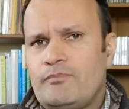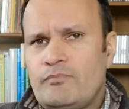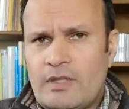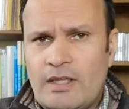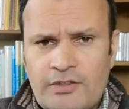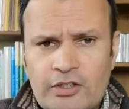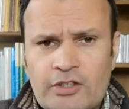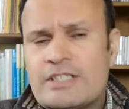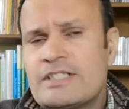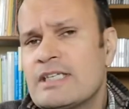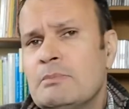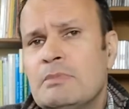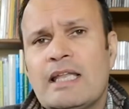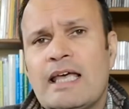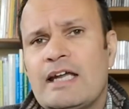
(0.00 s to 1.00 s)
there are
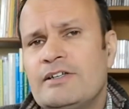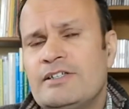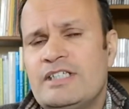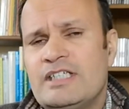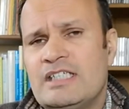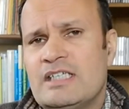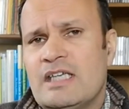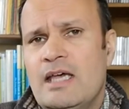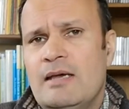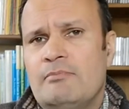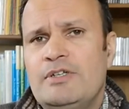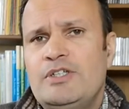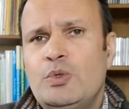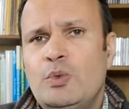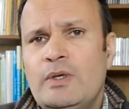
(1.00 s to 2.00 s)
similarities
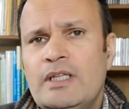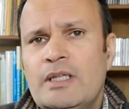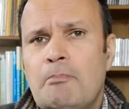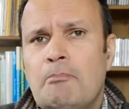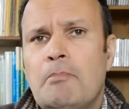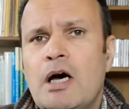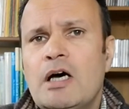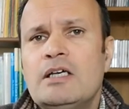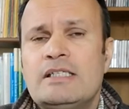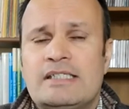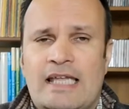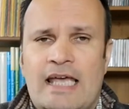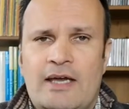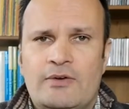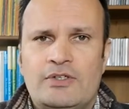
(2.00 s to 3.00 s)
between the M
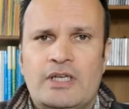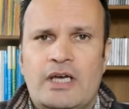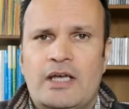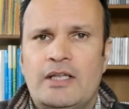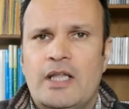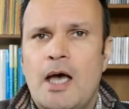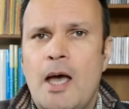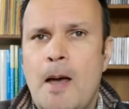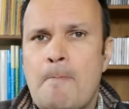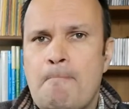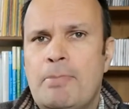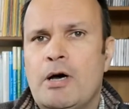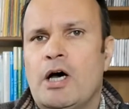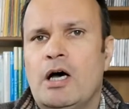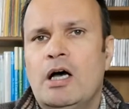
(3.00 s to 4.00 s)
sound and the
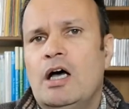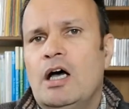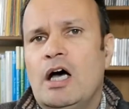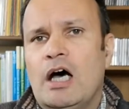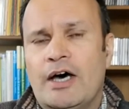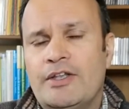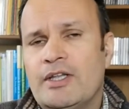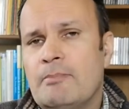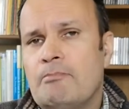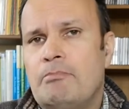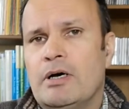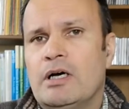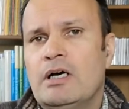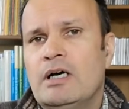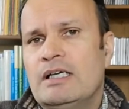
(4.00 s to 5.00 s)
P and the B
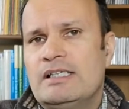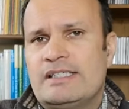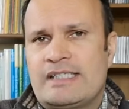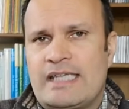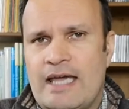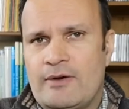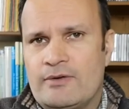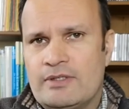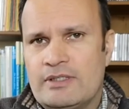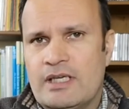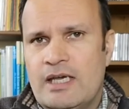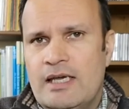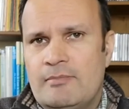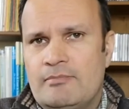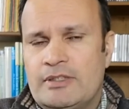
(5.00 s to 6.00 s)
sound,
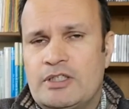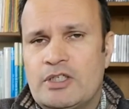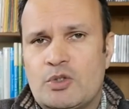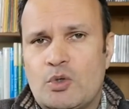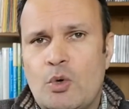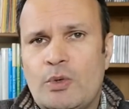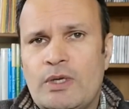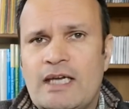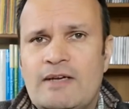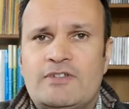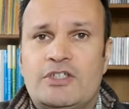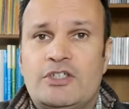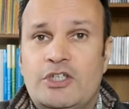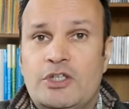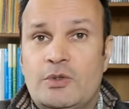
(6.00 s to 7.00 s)
because what we have to
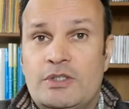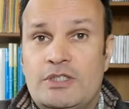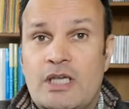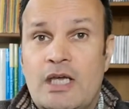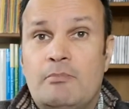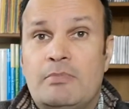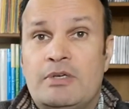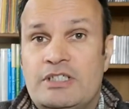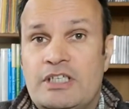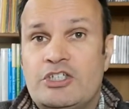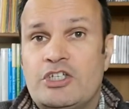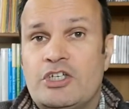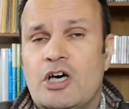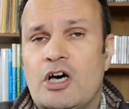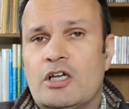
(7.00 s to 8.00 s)
do is
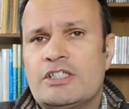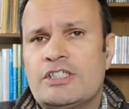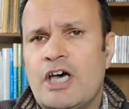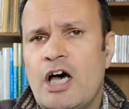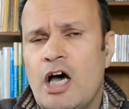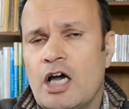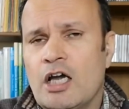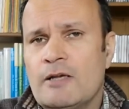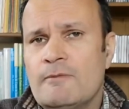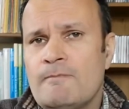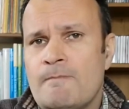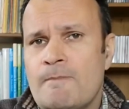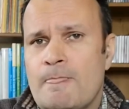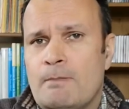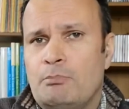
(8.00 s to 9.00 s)
position our tongue
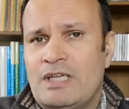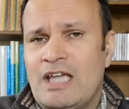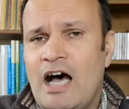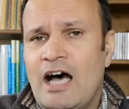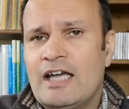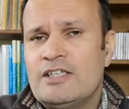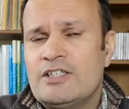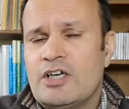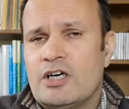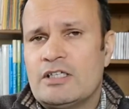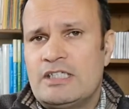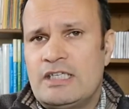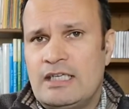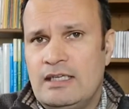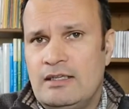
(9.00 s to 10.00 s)
behind our
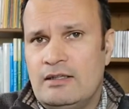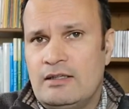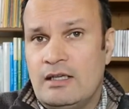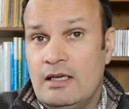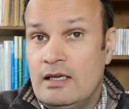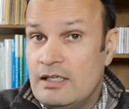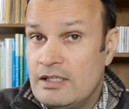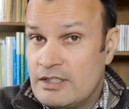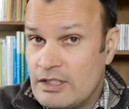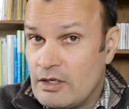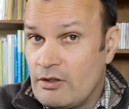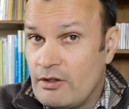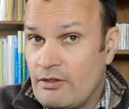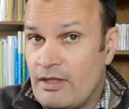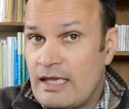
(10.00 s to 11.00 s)
teeth so
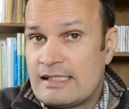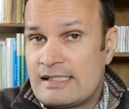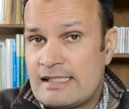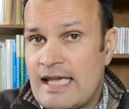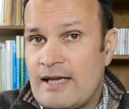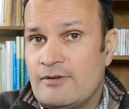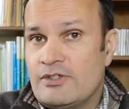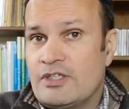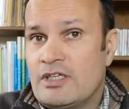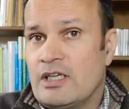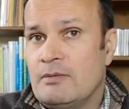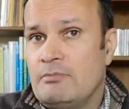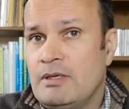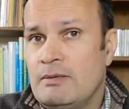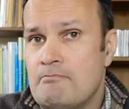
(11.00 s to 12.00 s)
that that sound can
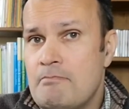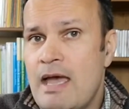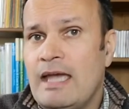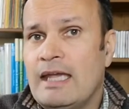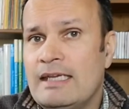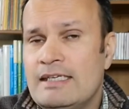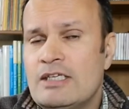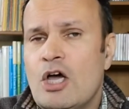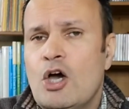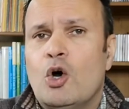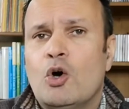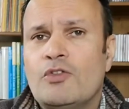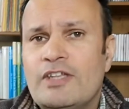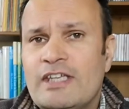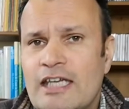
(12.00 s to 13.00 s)
be made,
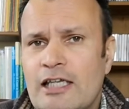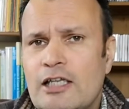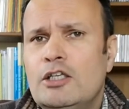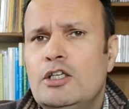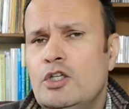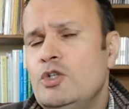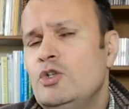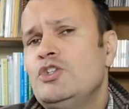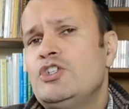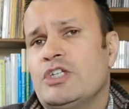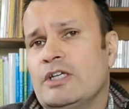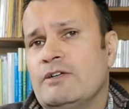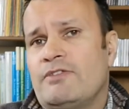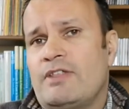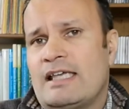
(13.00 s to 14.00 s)
or the illusion
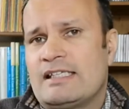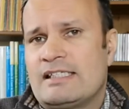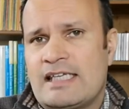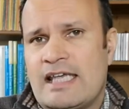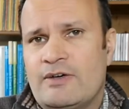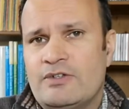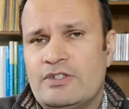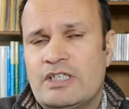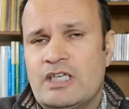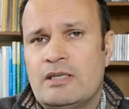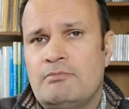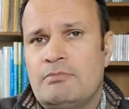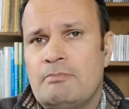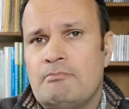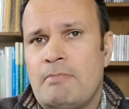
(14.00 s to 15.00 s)
of that sound can
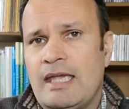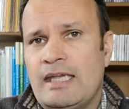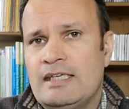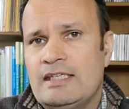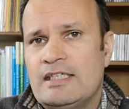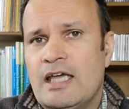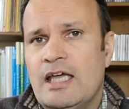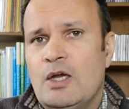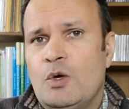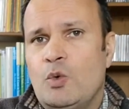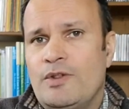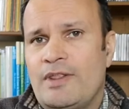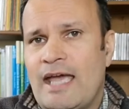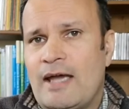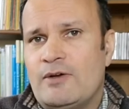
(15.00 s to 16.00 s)
be made
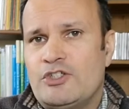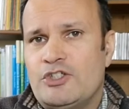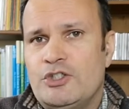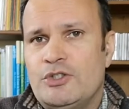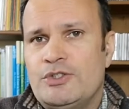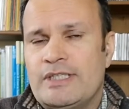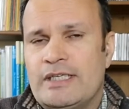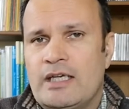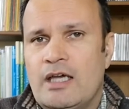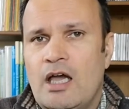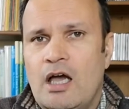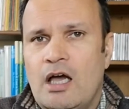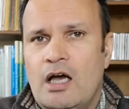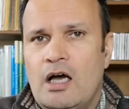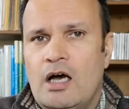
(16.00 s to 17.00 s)
without using
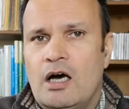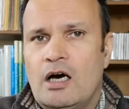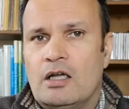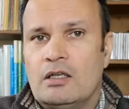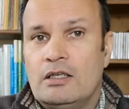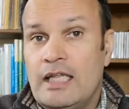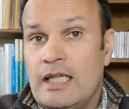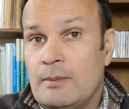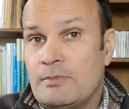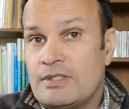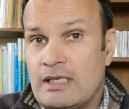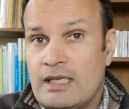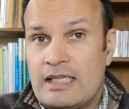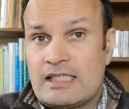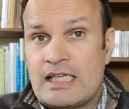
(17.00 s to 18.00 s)
our lips. So
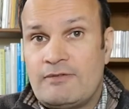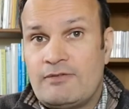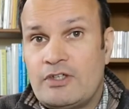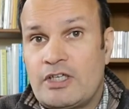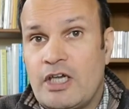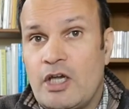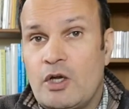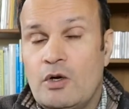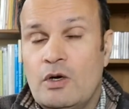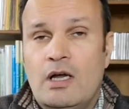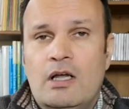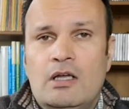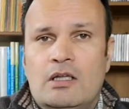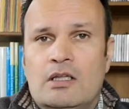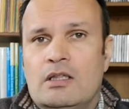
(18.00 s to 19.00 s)
let's have a go.
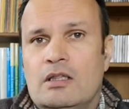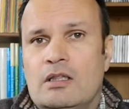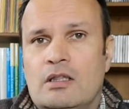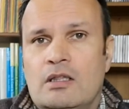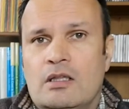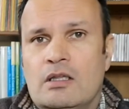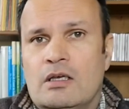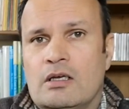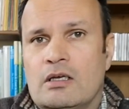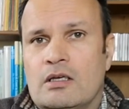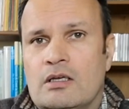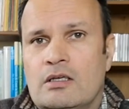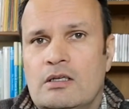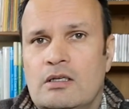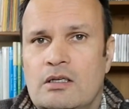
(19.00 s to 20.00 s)
N,
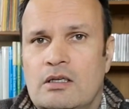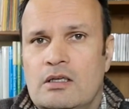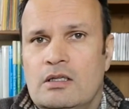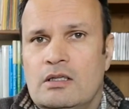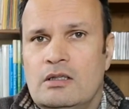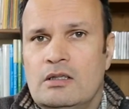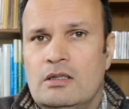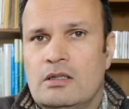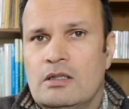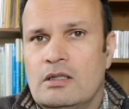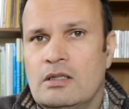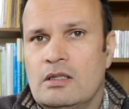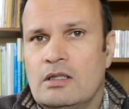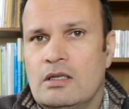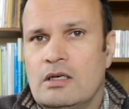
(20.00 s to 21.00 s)

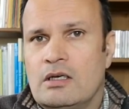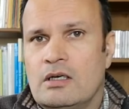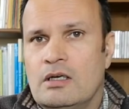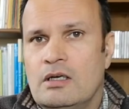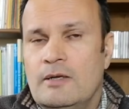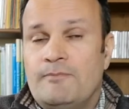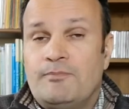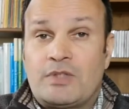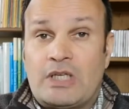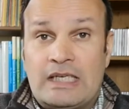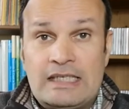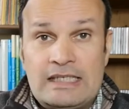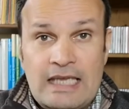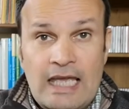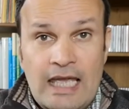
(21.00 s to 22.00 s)
n. And
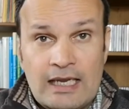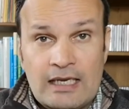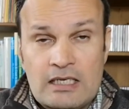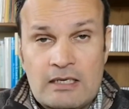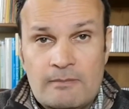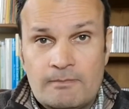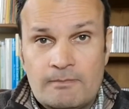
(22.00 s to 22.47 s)
again,